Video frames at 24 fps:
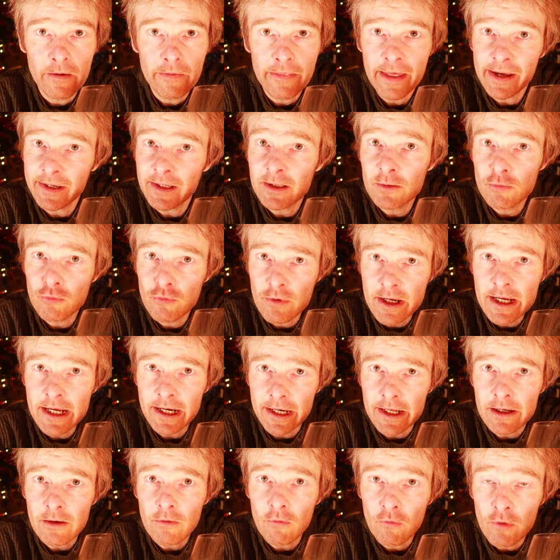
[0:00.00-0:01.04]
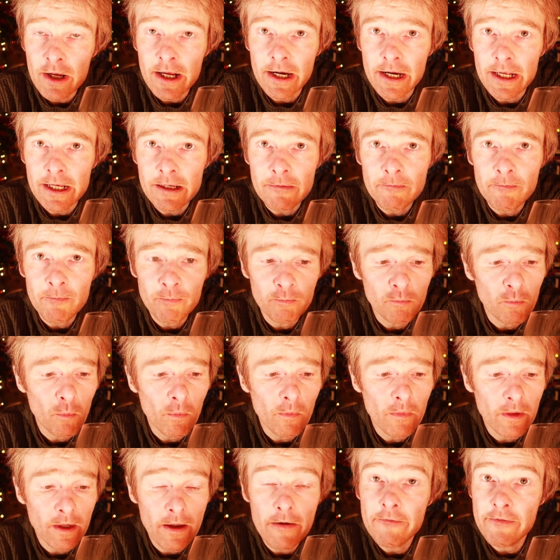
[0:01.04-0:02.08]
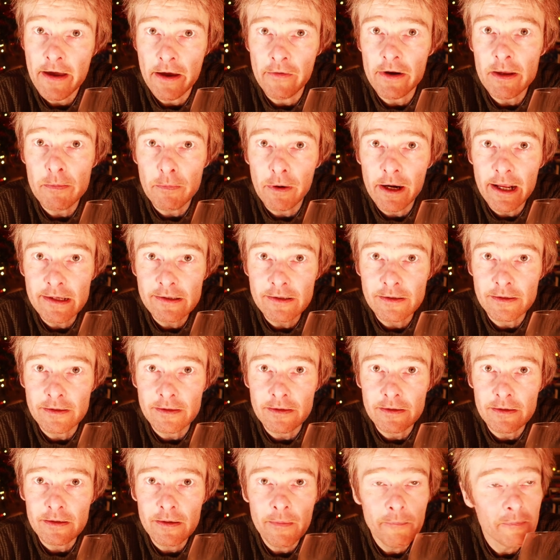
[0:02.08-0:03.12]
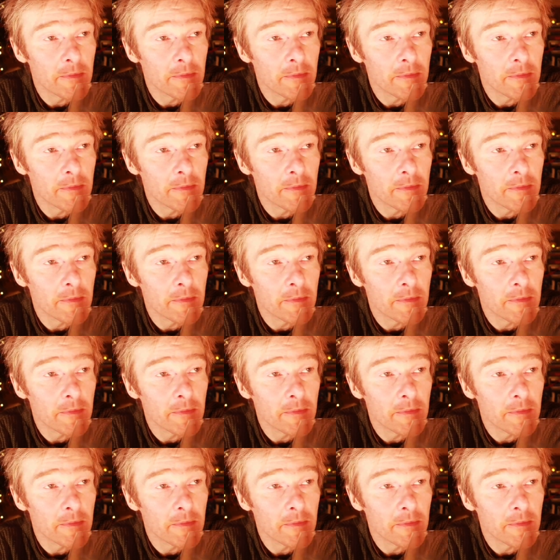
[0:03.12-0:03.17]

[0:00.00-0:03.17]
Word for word: That is really, really very pleasant.